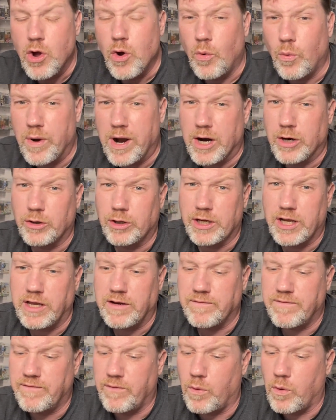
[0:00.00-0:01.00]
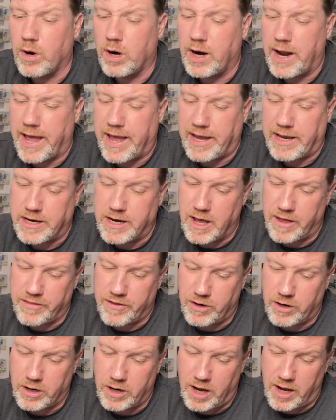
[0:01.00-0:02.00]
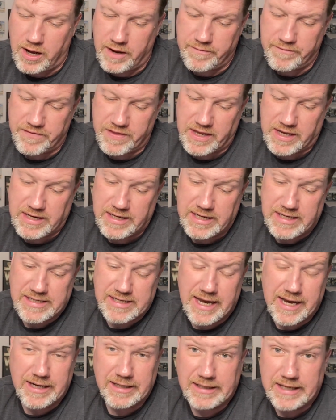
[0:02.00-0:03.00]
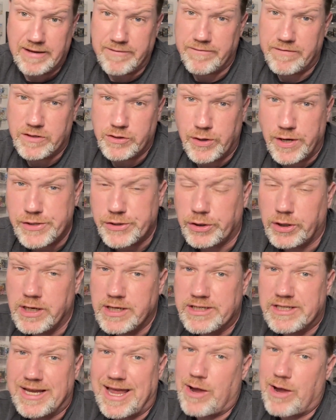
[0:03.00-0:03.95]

We are looking for another of the Nissan Leaf treasure hunts,